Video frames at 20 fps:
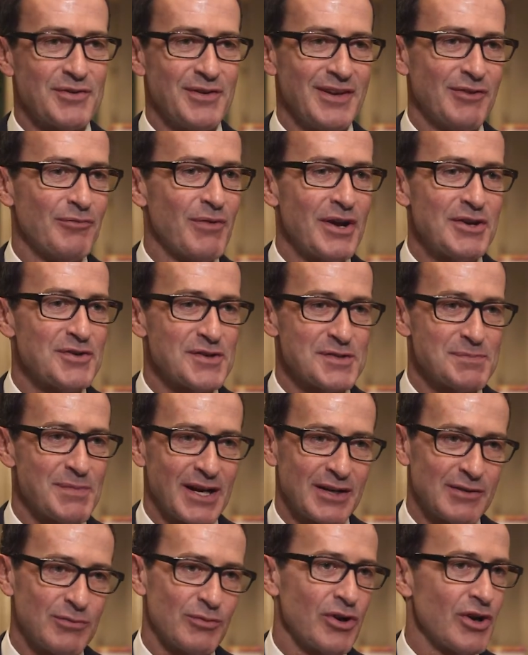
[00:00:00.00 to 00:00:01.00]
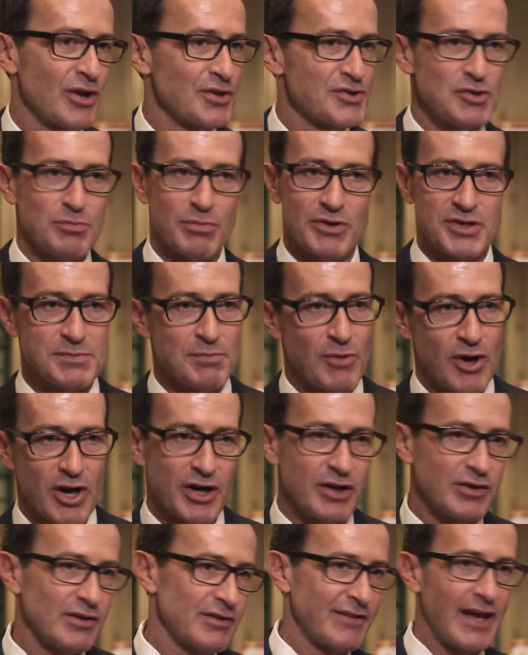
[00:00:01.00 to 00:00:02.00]
in retrospect, we're all super
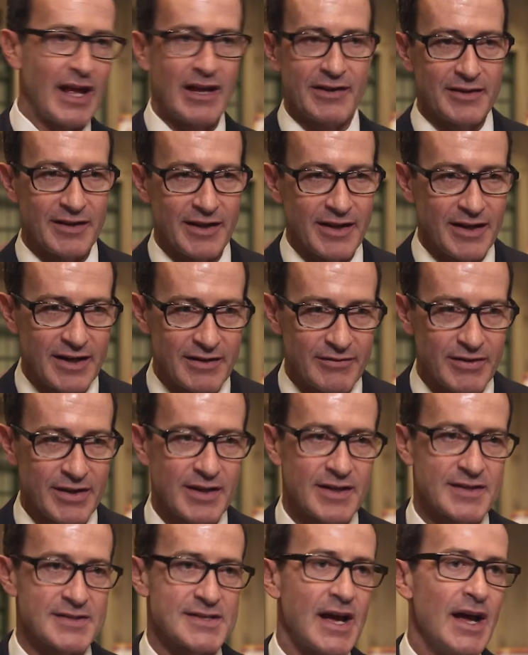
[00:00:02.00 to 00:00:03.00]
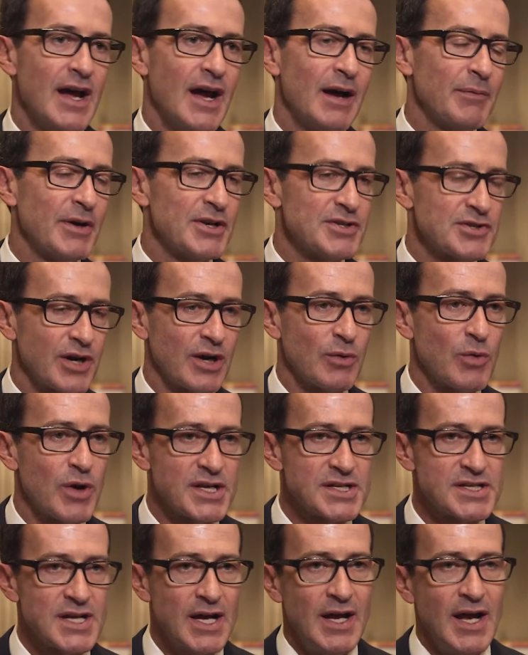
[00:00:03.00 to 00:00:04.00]
smart and calculating everything else. I'm not sure I
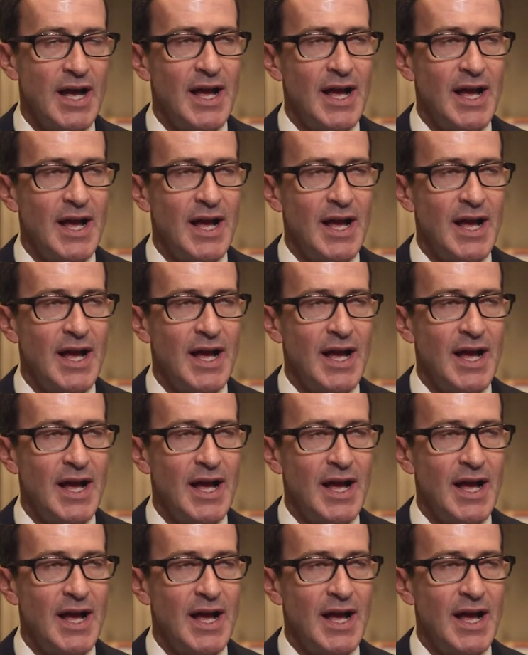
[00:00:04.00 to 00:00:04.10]
was.